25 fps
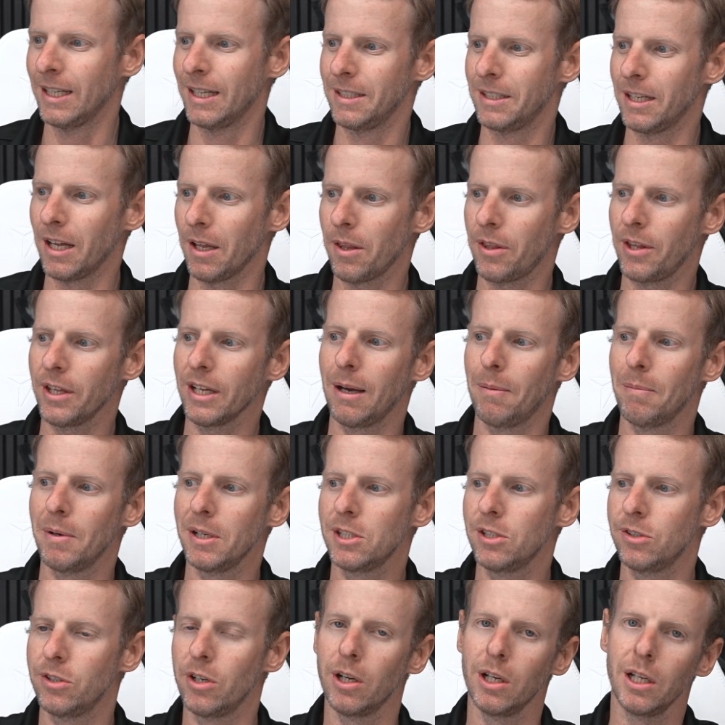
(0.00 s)
Another thing I
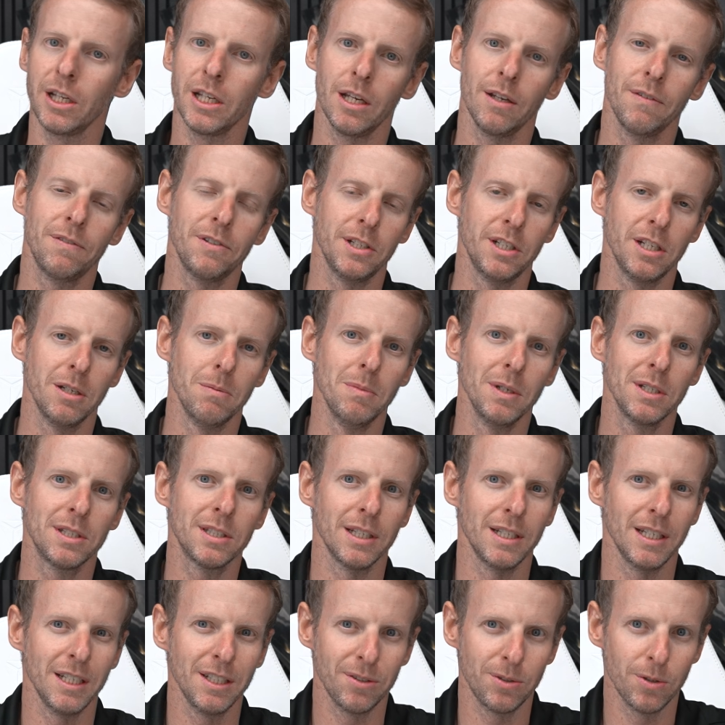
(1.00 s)
mentioned earlier, if you did miss
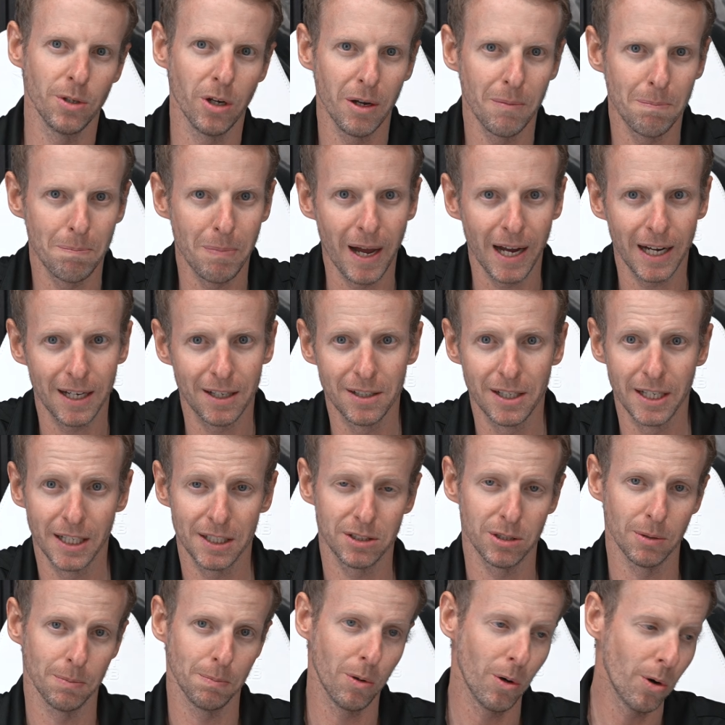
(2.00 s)
it, is no back
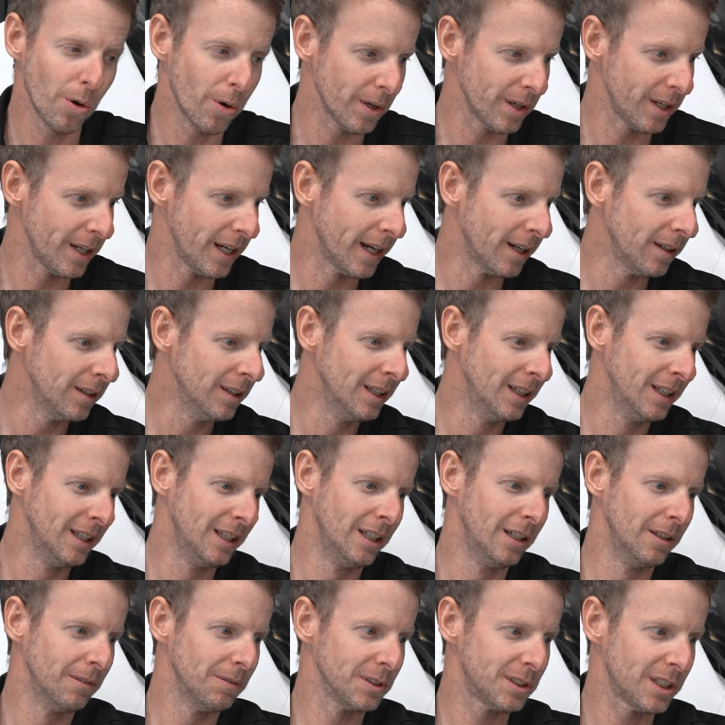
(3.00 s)
connect support. Now,
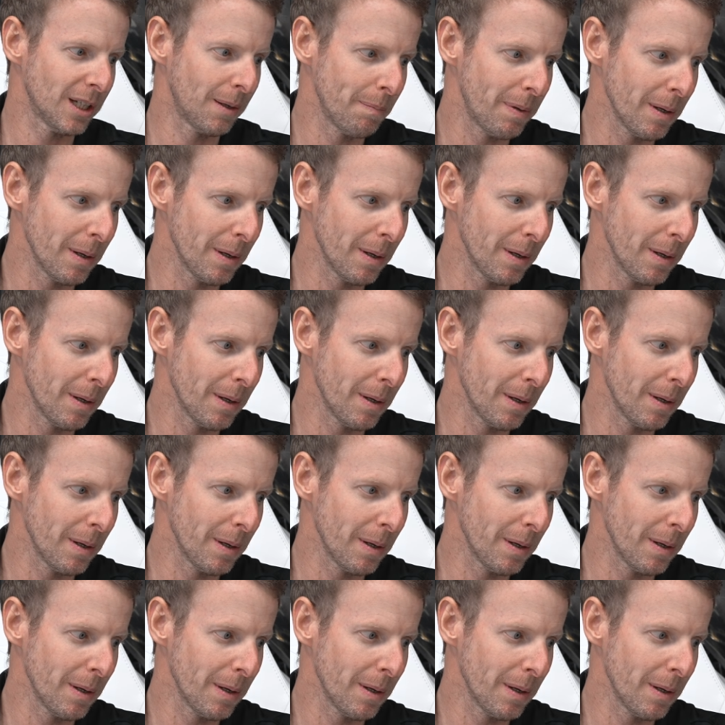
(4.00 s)
for some